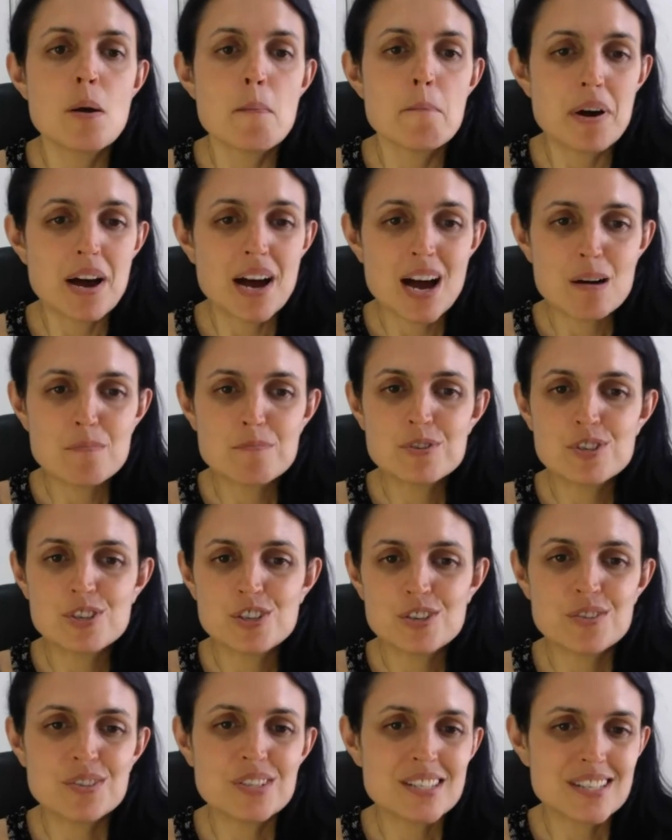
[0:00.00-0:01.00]
Perhaps
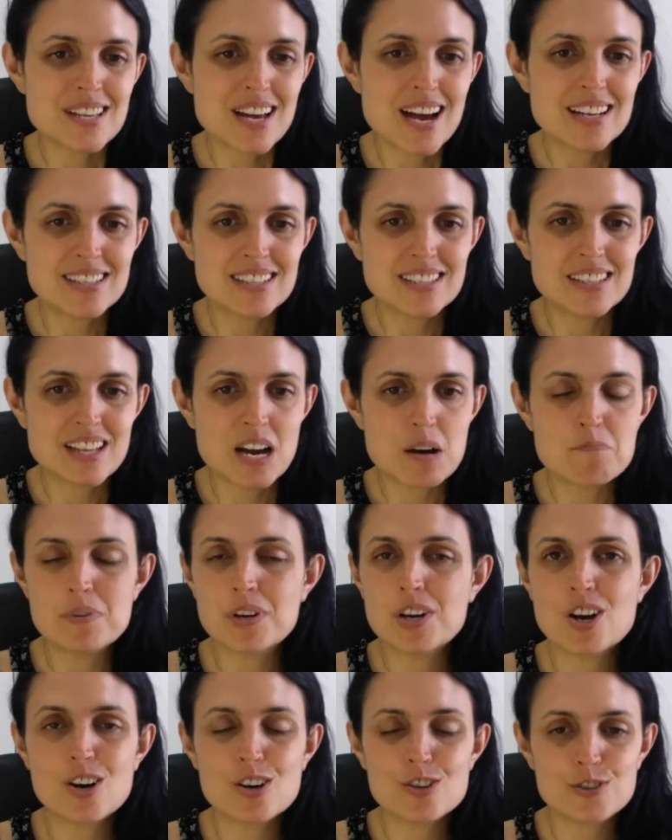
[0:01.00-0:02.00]
you decided that
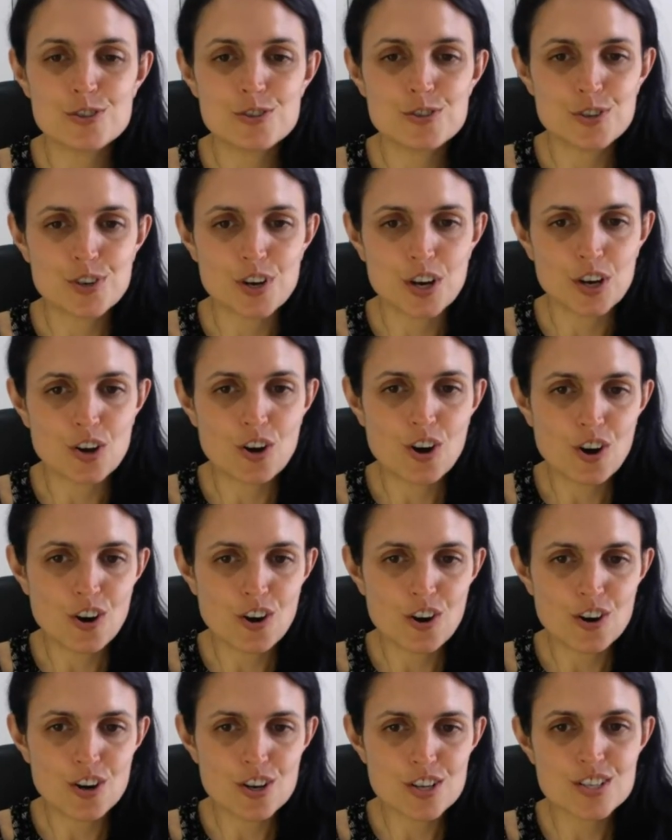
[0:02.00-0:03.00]
because you took a
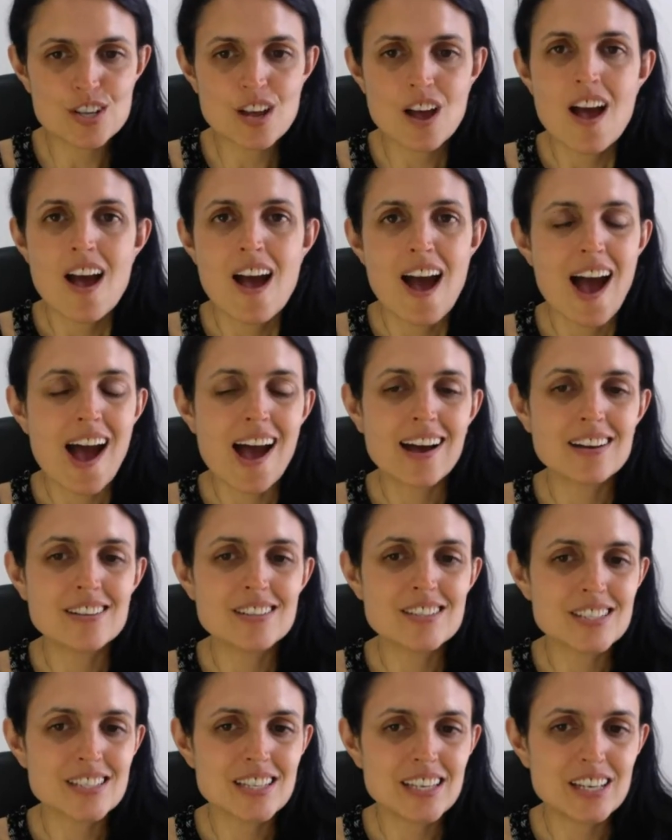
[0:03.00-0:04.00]
course
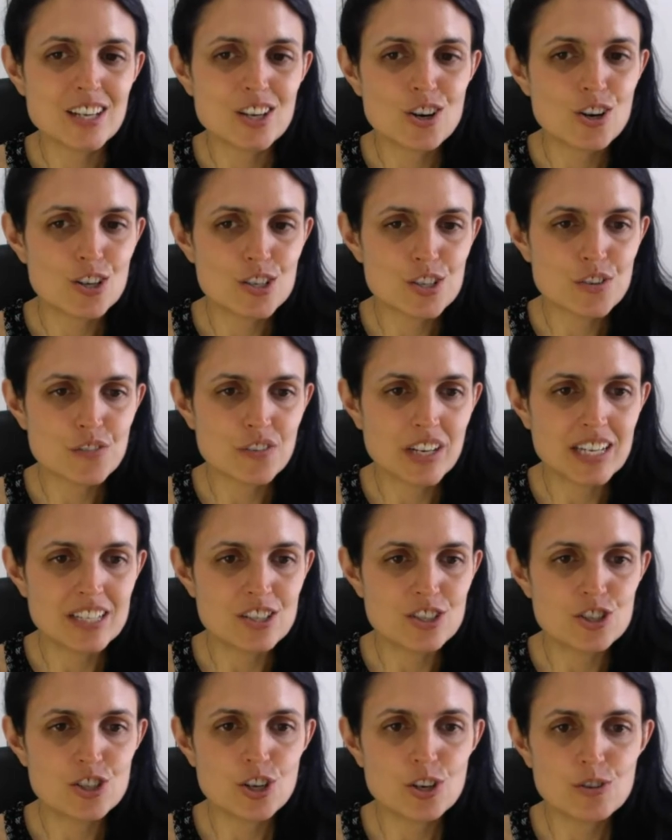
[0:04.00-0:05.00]
and the course
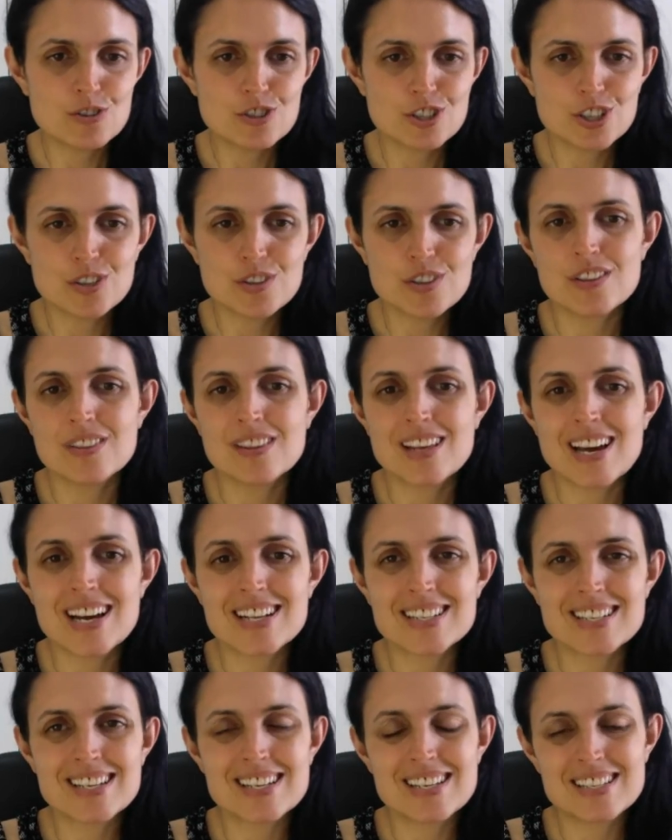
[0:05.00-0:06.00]
creator told you that
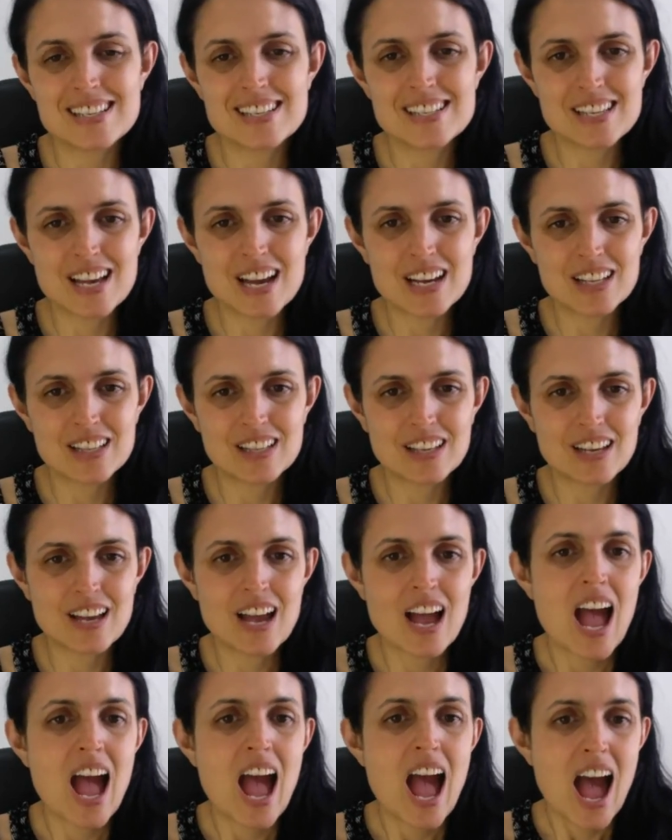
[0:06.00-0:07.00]
that is exactly
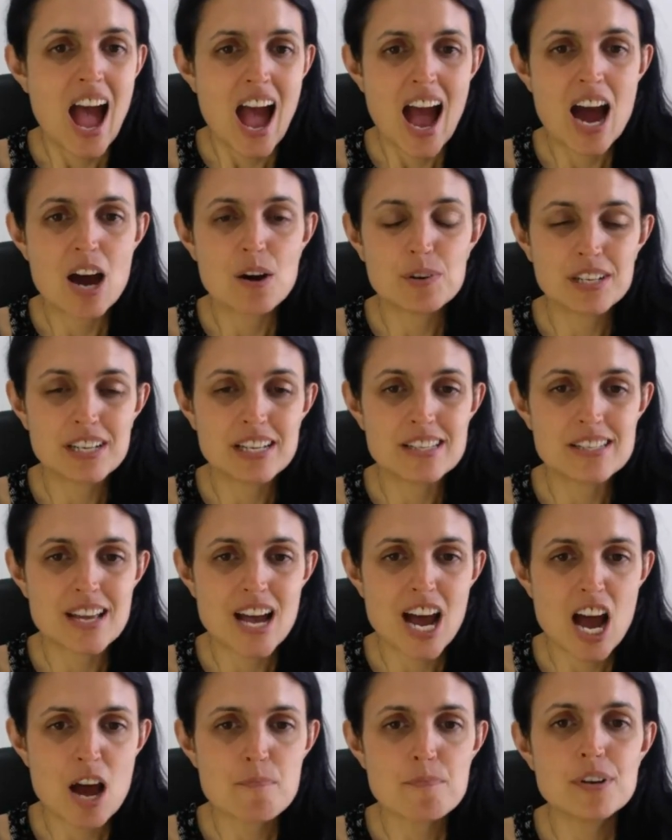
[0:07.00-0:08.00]
how it needs to
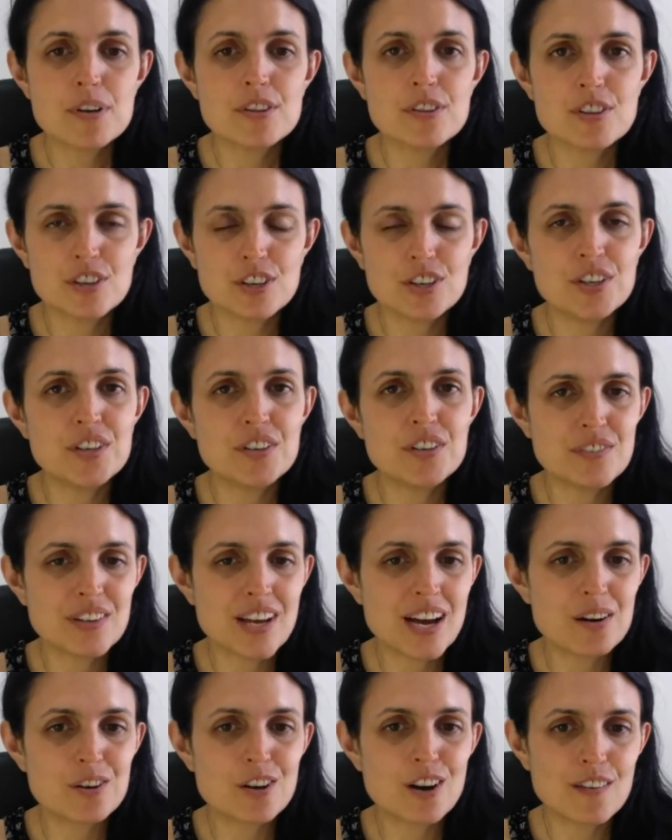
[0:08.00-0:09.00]
happen, that you've
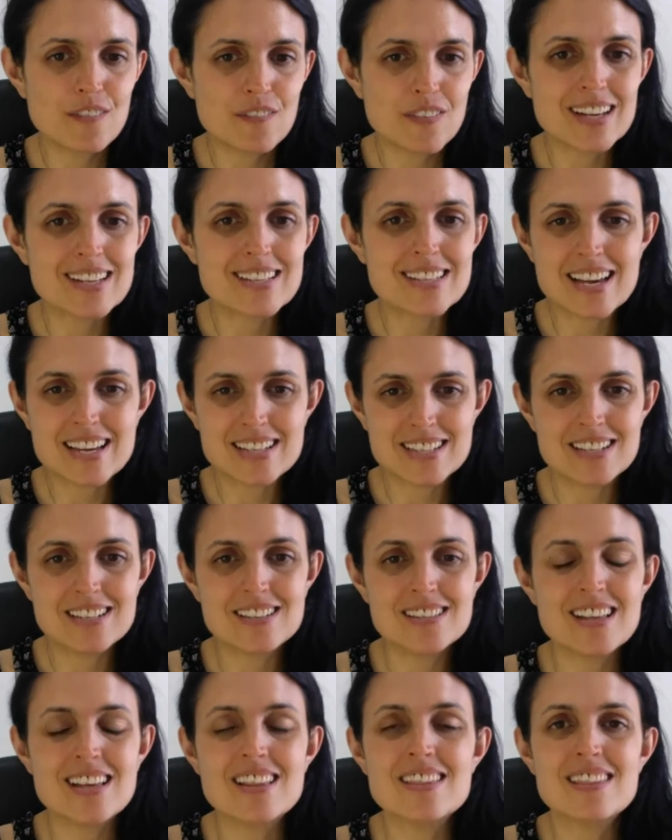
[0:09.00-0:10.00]
now got fixated
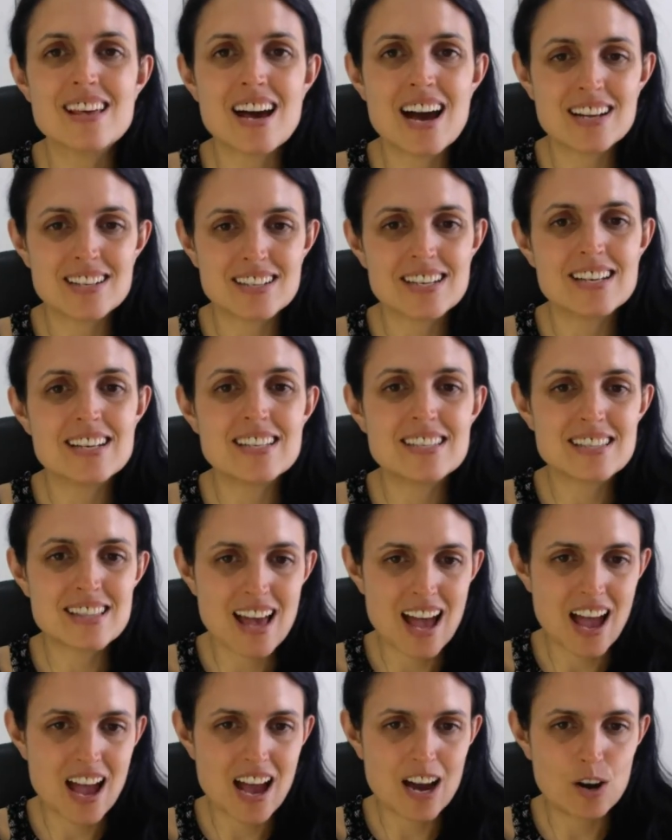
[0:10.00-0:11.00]
that that is the
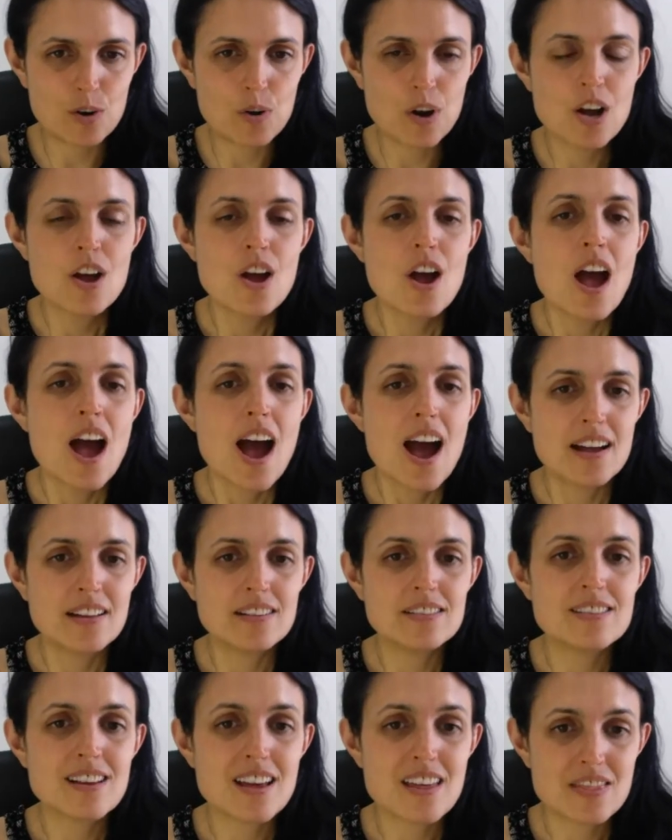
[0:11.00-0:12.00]
how
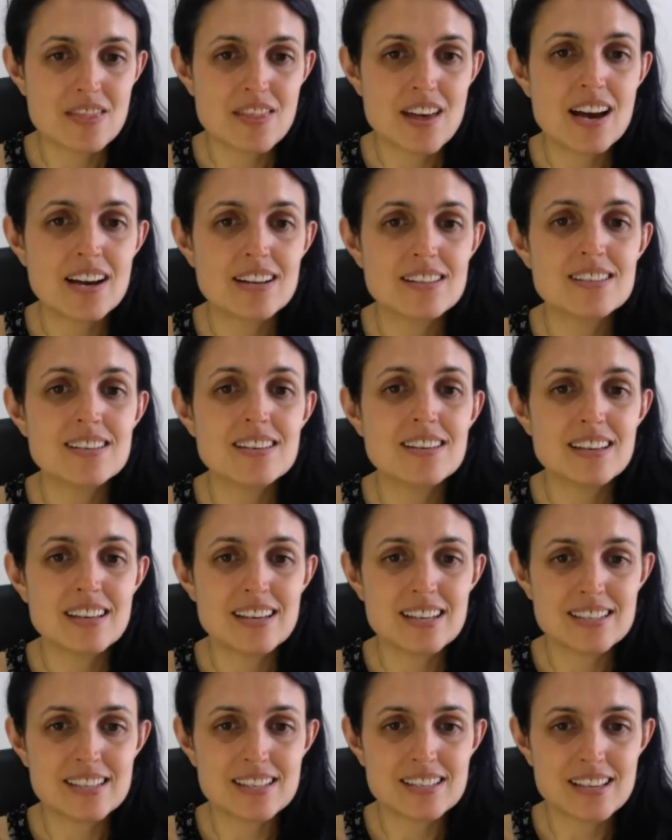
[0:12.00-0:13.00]
and that
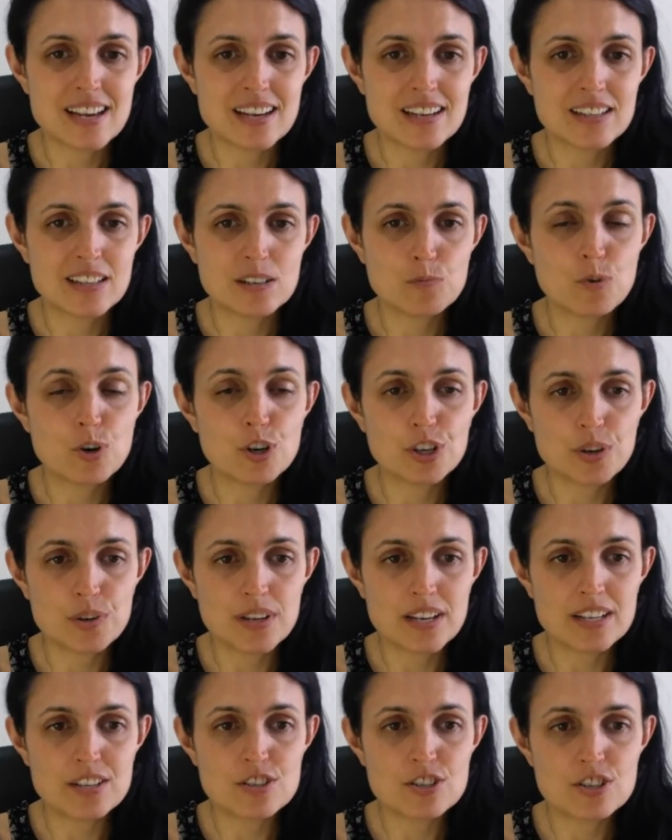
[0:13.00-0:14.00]
is exactly what you
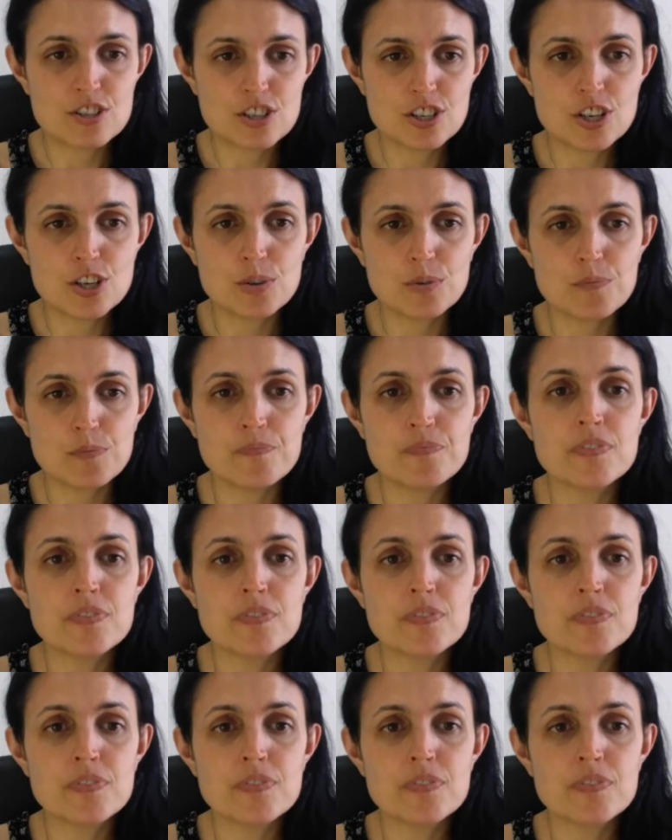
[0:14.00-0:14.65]
need to do.